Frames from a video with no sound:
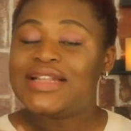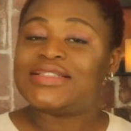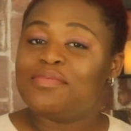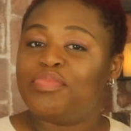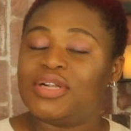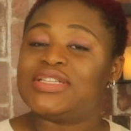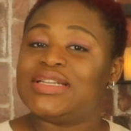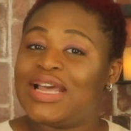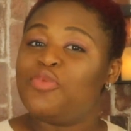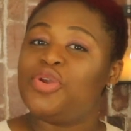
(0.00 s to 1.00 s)
It's
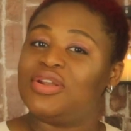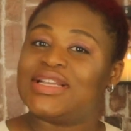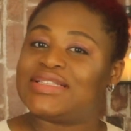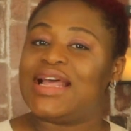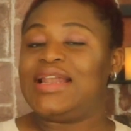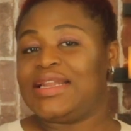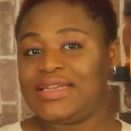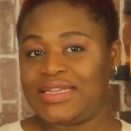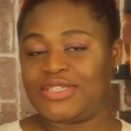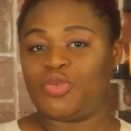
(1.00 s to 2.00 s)
important that we understand
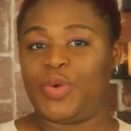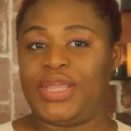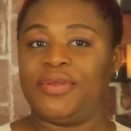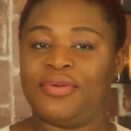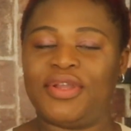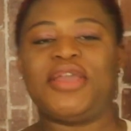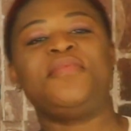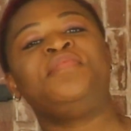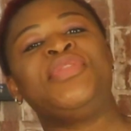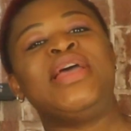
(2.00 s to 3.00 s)
it this way,
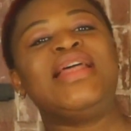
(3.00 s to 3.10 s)
okay?